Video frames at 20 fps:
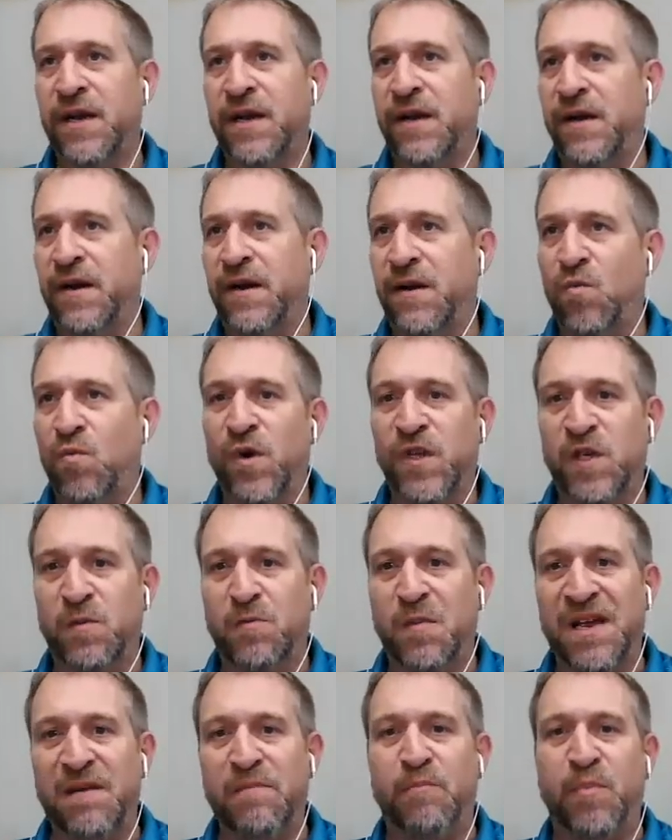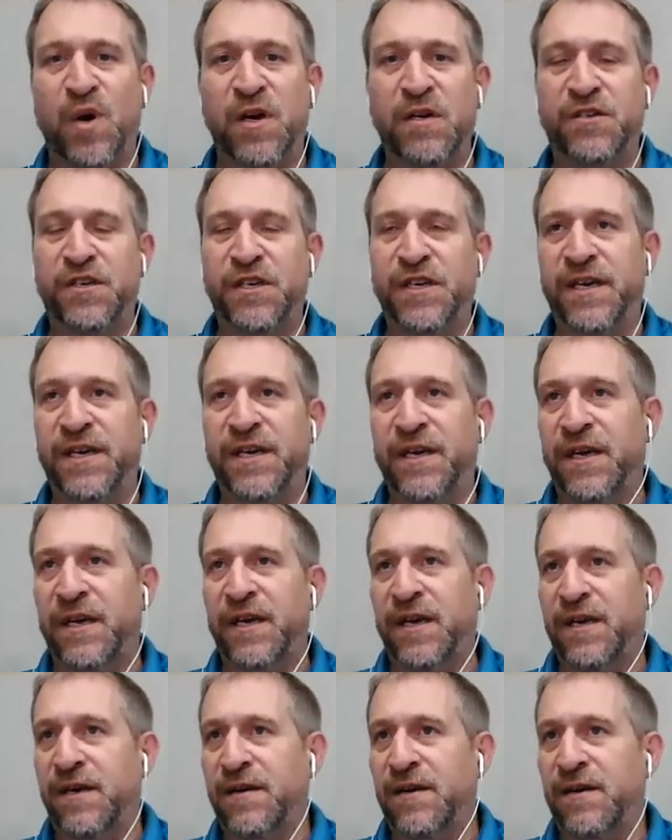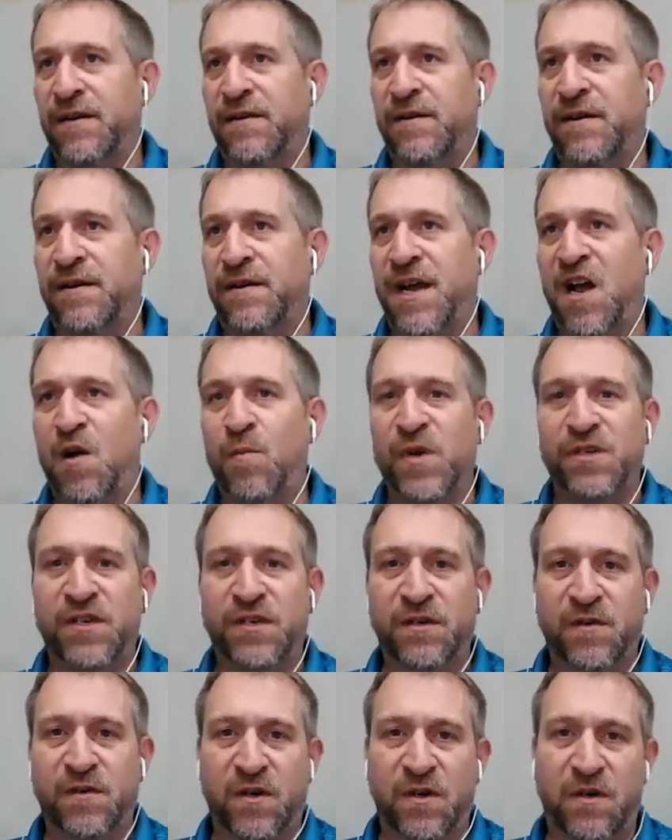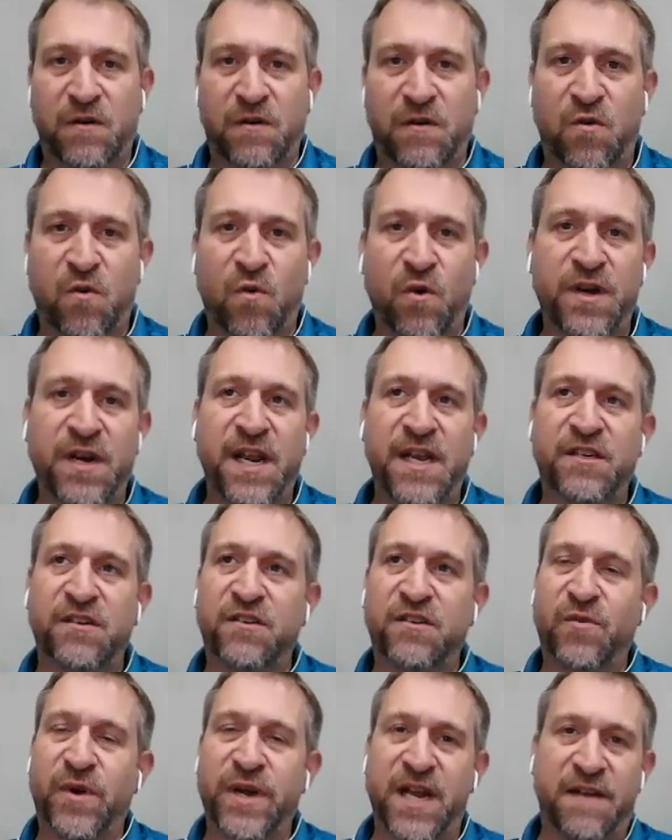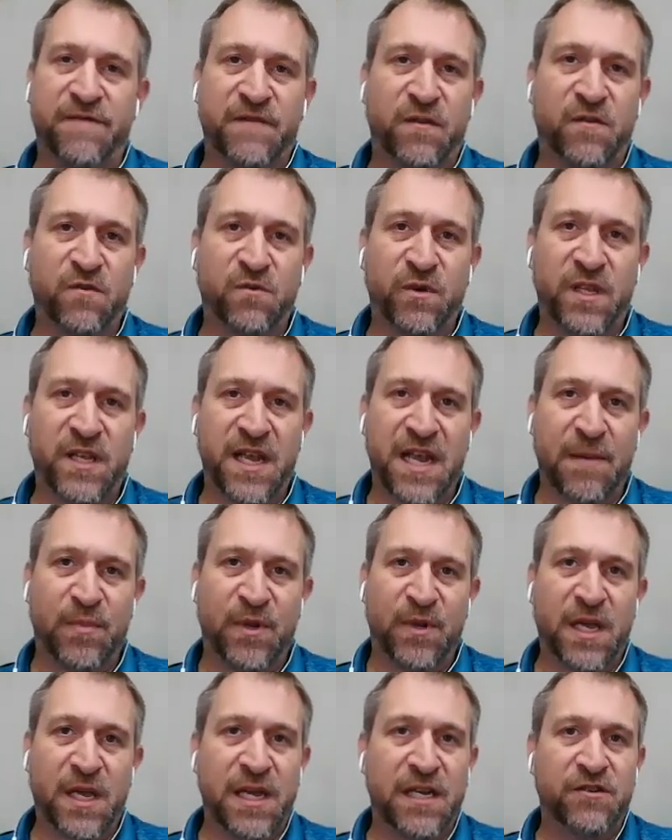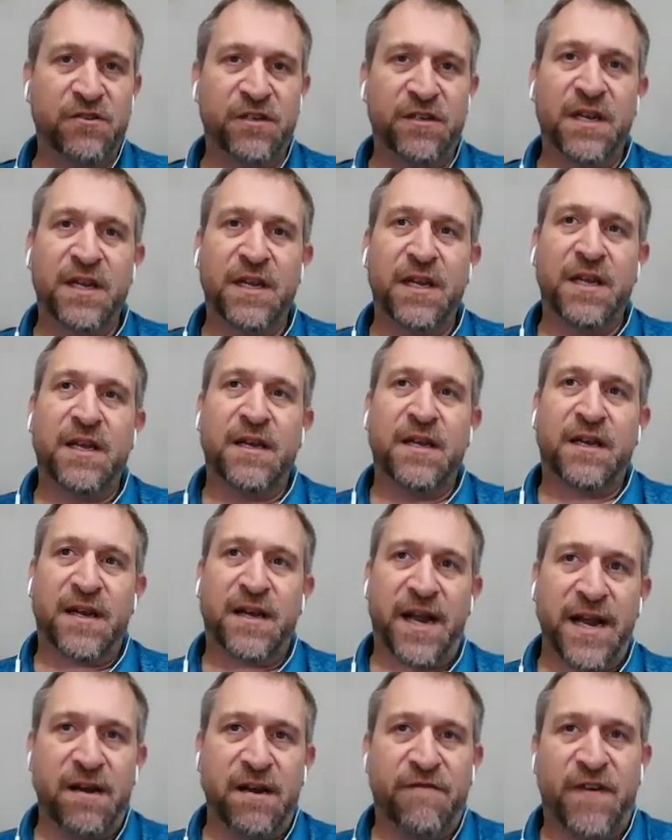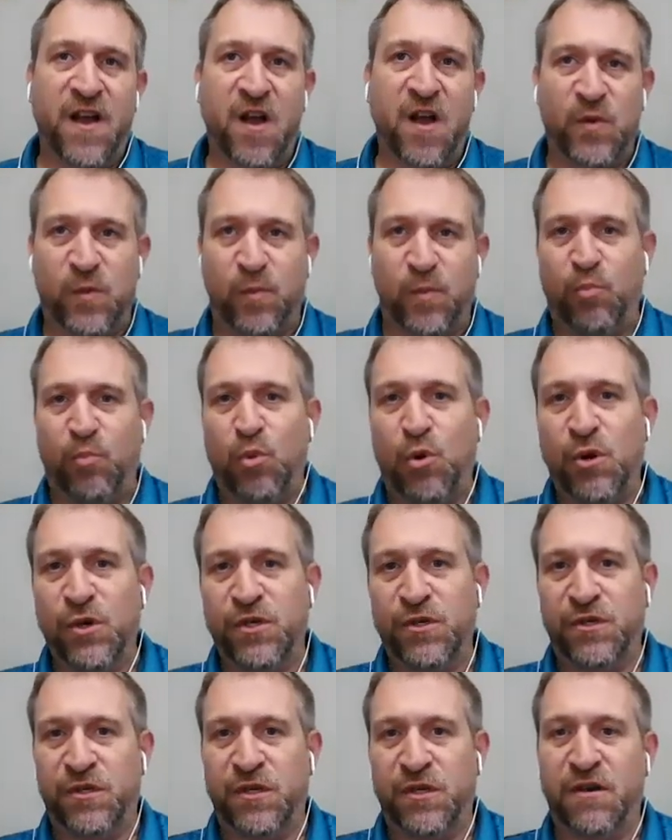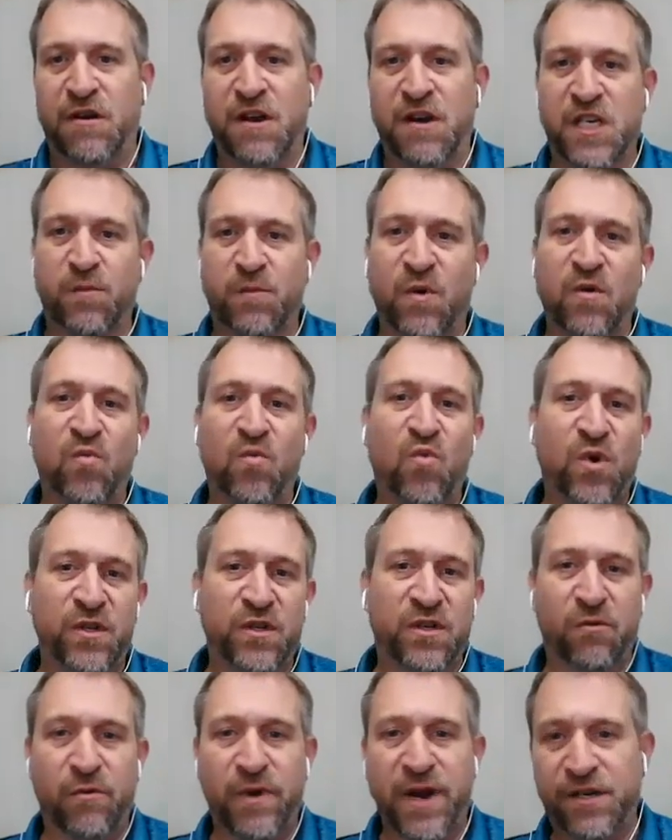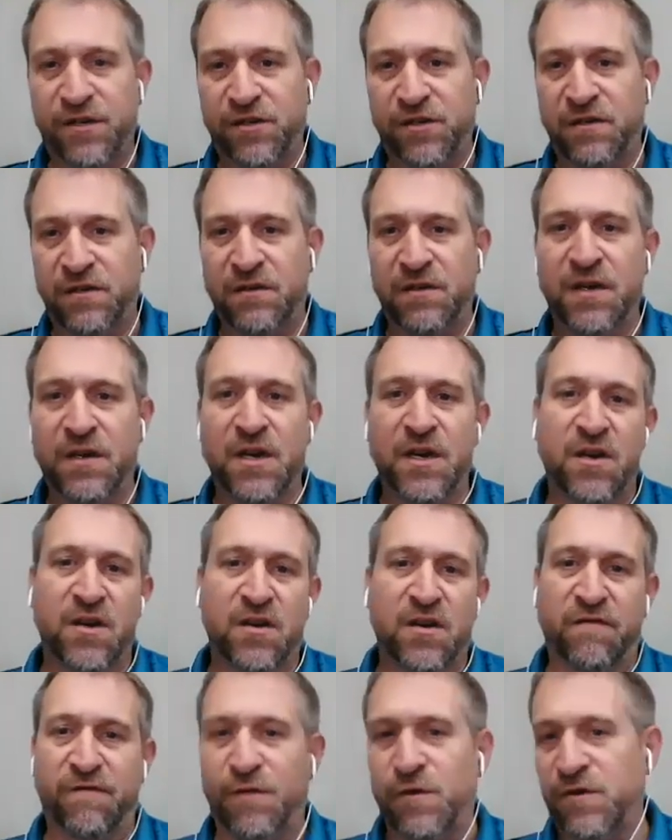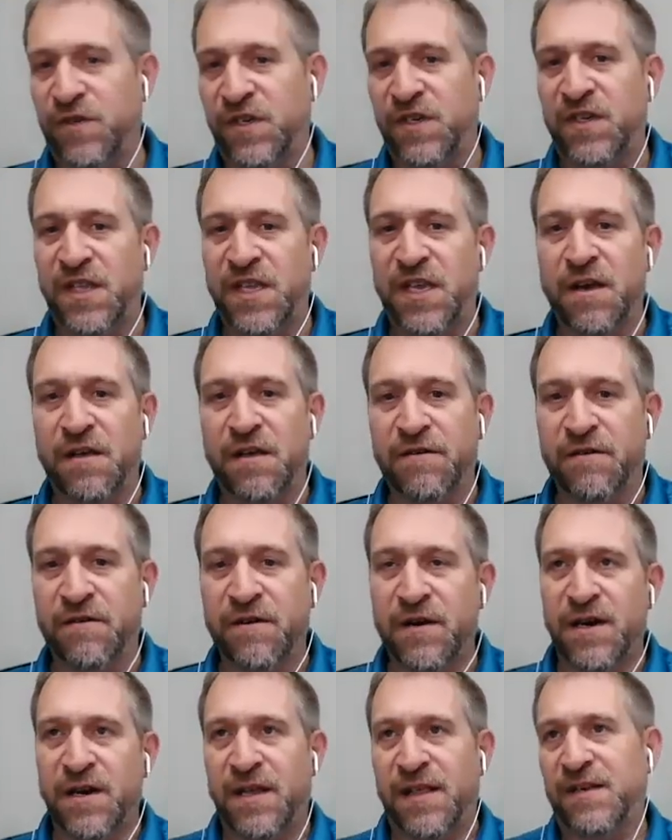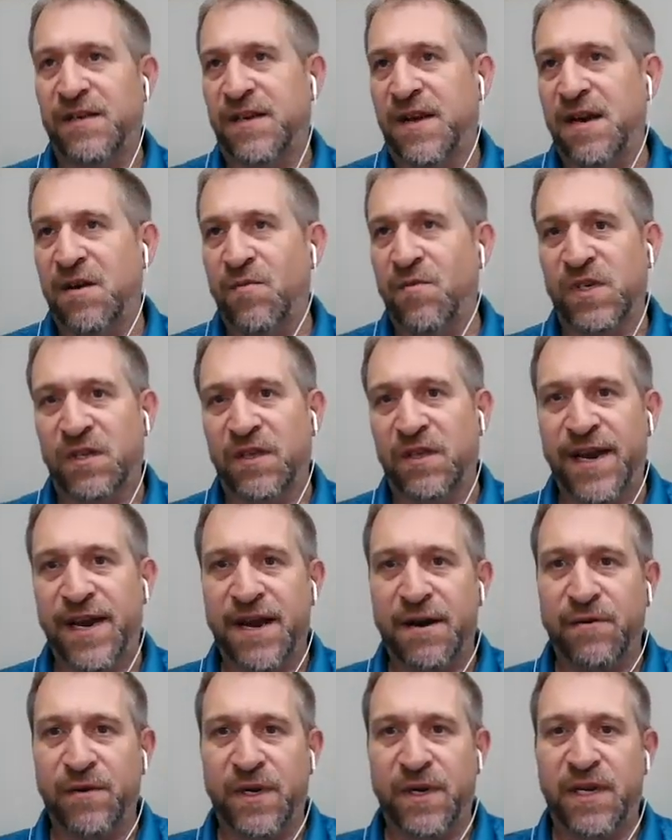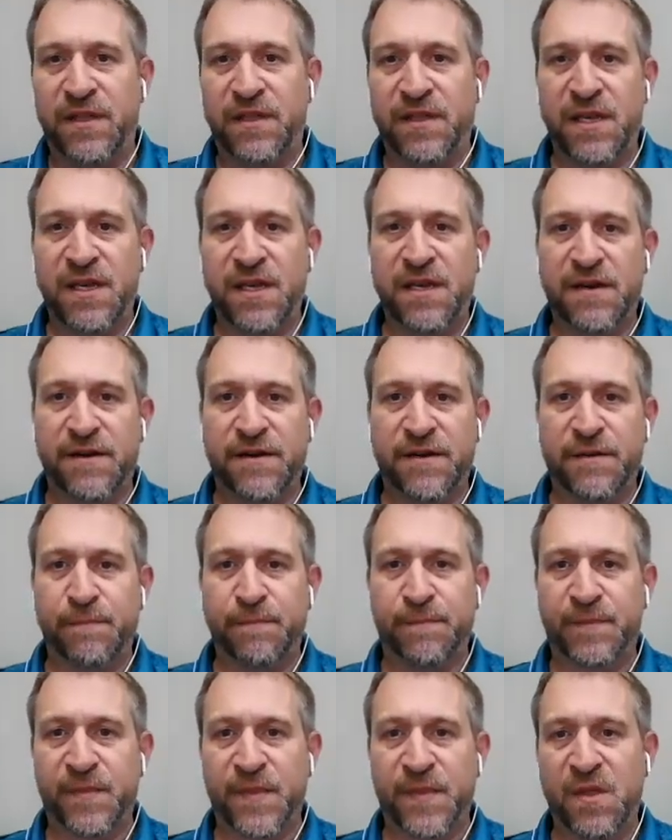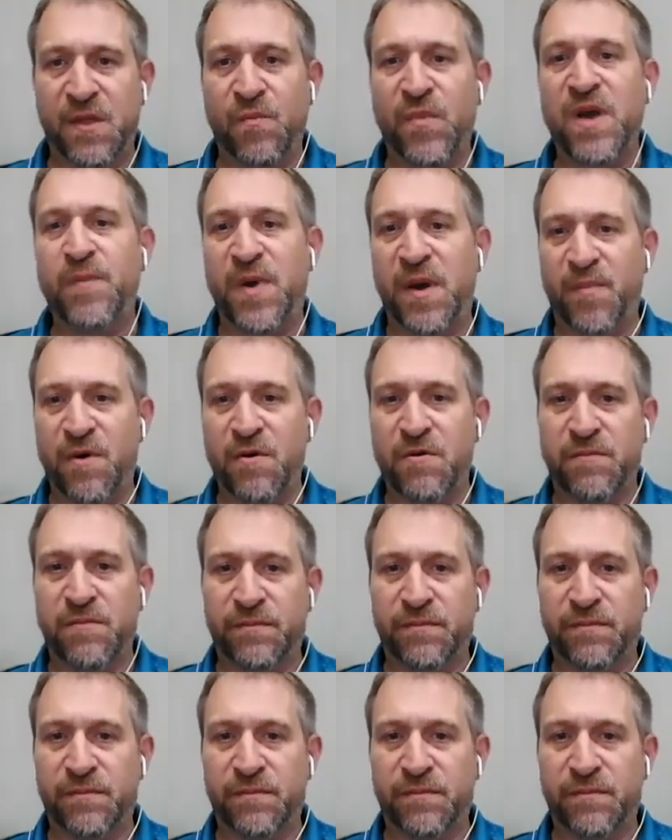What's my budget? How much coordination do I have to do with the application? Kind of helps push the customer in one direction versus the other. That's kind of what's laid out in the white paper.